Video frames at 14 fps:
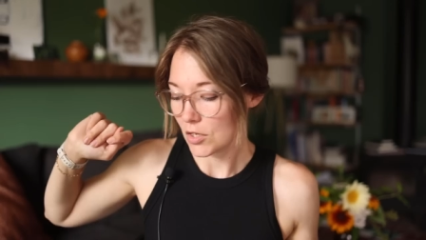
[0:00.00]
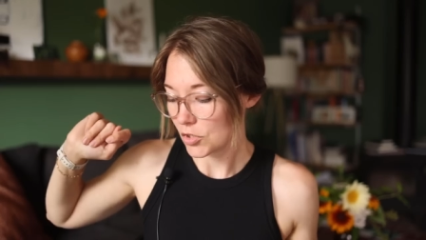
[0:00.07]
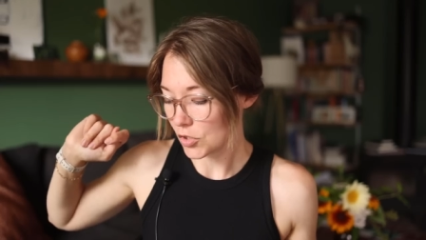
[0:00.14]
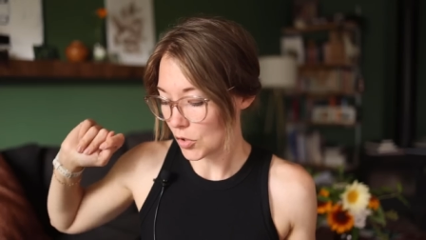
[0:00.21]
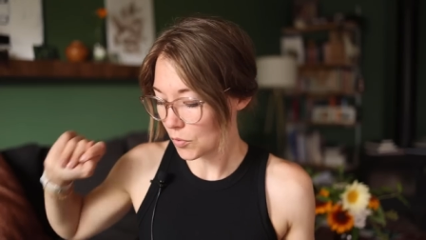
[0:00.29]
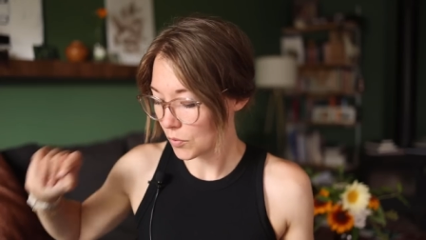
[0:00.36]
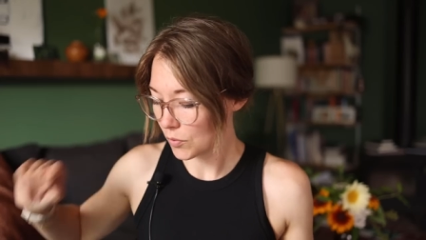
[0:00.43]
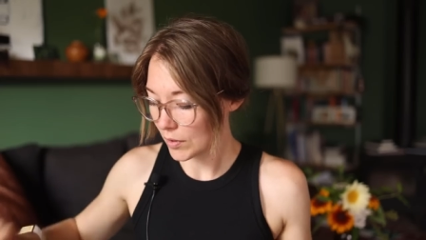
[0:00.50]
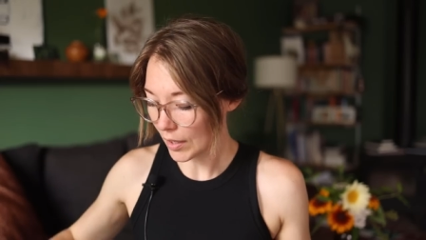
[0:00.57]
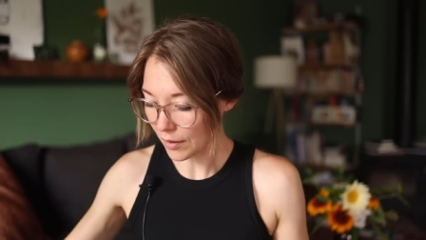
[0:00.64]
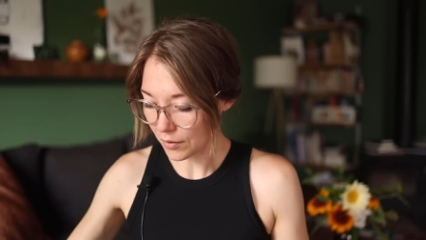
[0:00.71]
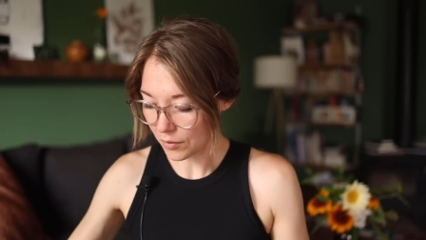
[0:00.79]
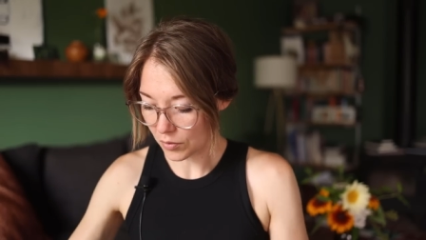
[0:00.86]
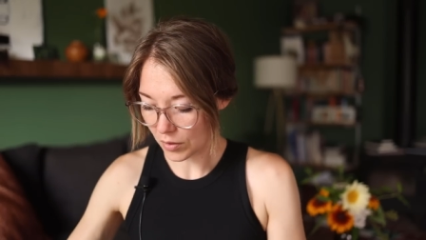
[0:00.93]
so
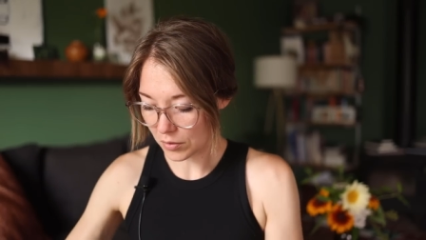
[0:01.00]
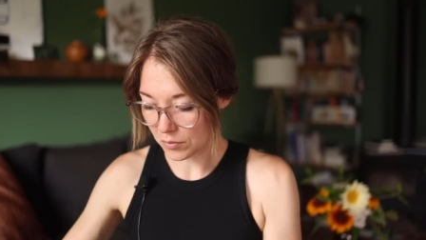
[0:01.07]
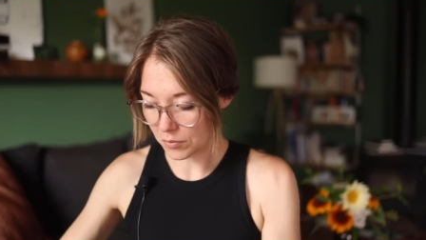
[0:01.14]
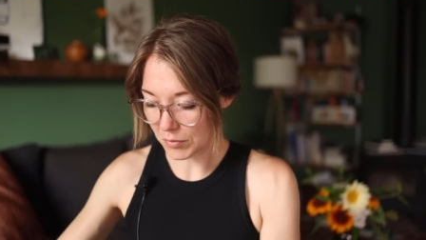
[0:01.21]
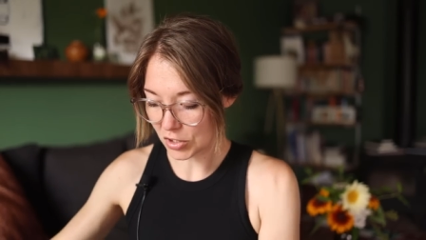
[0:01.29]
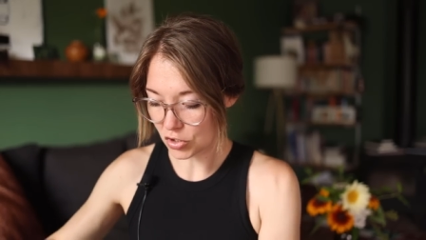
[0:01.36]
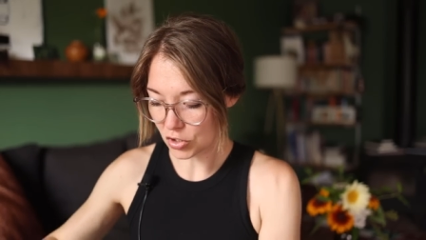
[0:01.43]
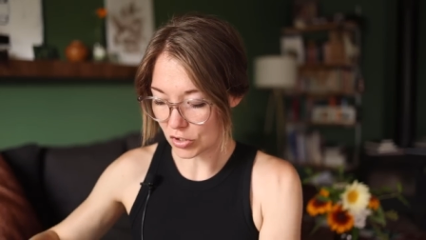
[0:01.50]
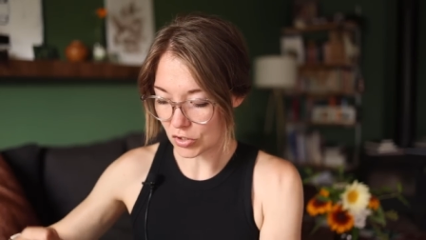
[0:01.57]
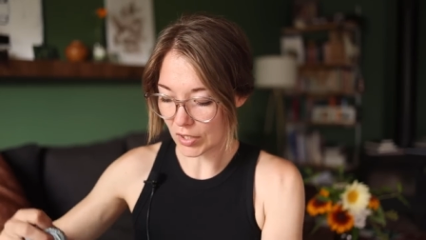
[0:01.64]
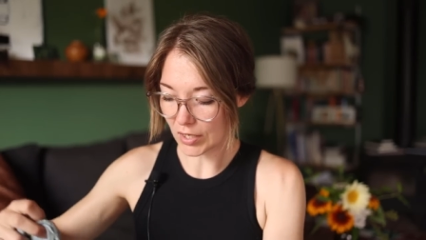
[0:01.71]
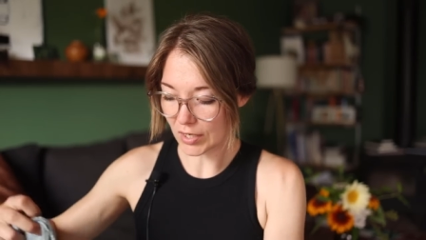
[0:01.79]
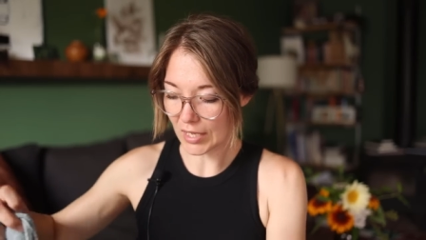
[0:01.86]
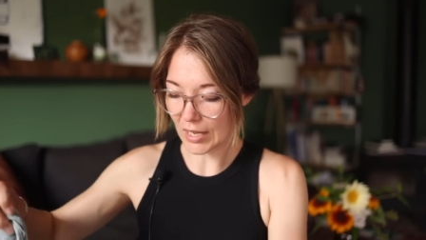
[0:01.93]
yeah I'll make sure I do
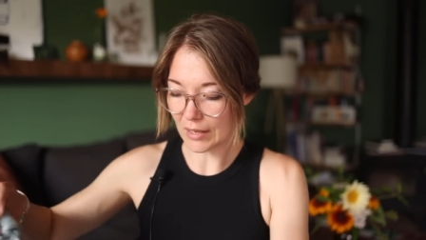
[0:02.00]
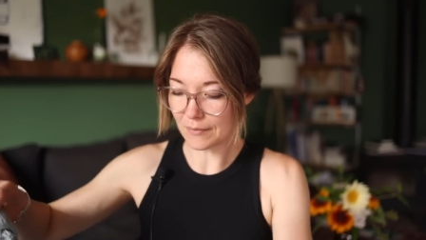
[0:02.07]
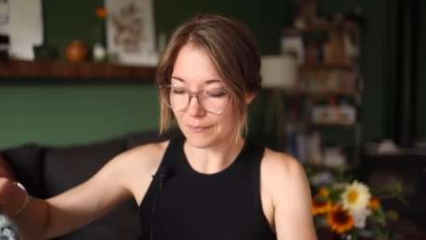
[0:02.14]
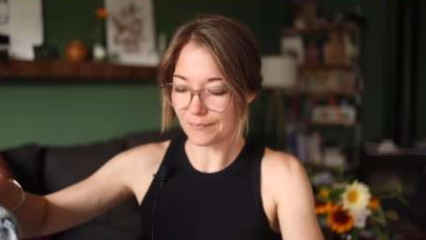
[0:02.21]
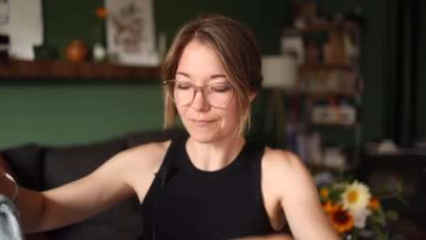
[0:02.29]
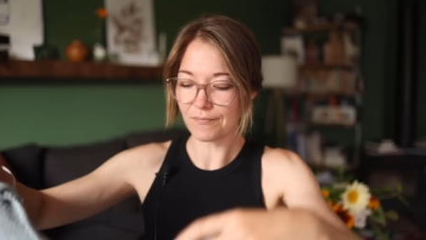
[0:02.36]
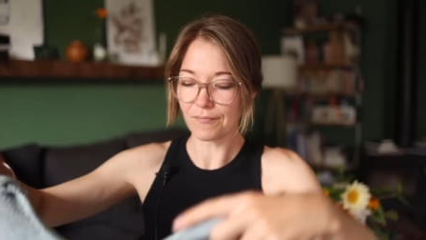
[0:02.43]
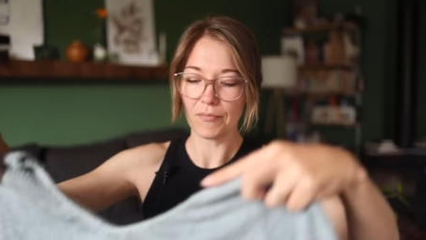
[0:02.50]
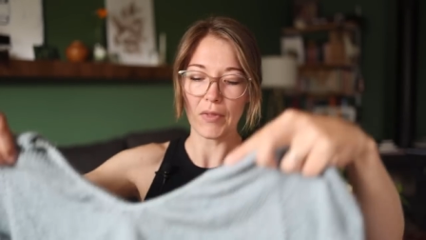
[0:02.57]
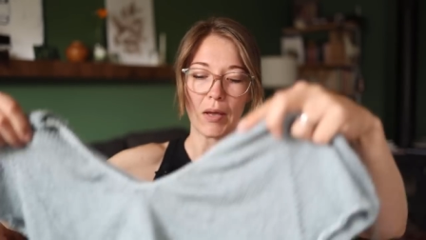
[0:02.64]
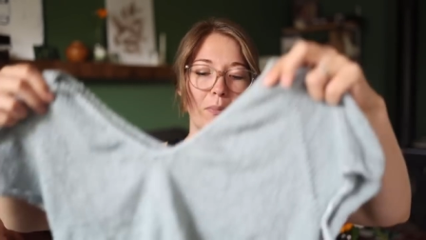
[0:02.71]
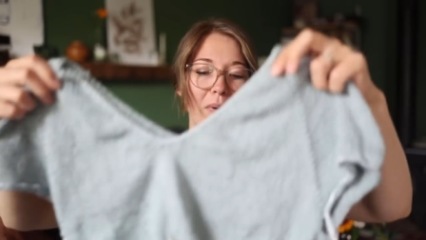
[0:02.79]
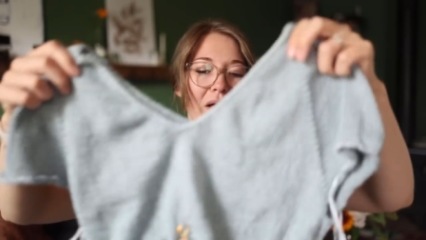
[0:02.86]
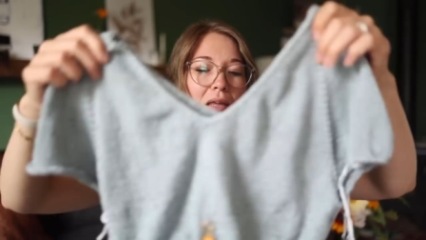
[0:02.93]
that again
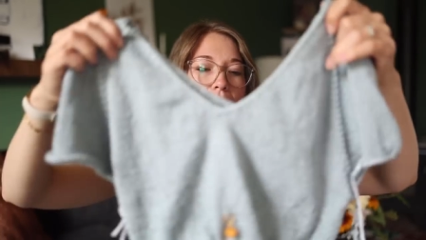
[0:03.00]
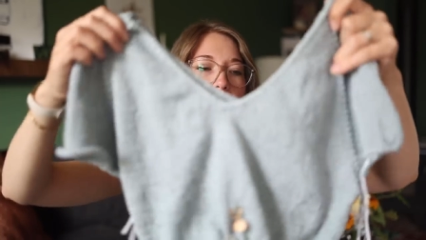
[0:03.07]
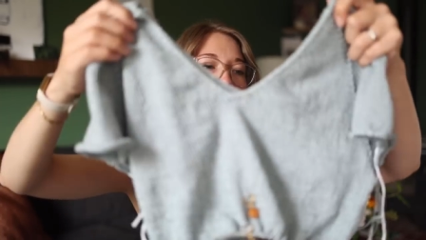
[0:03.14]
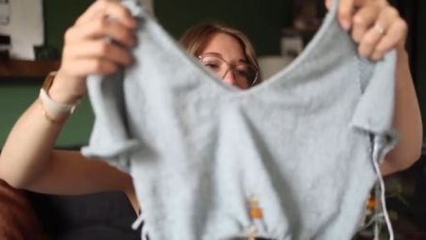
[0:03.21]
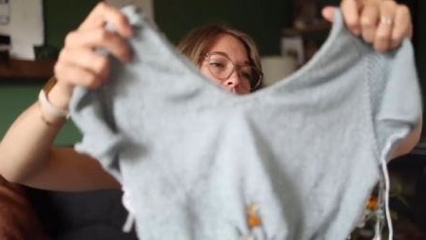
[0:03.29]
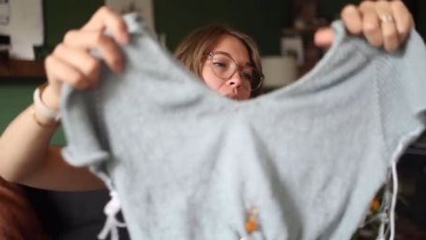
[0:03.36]
but yeah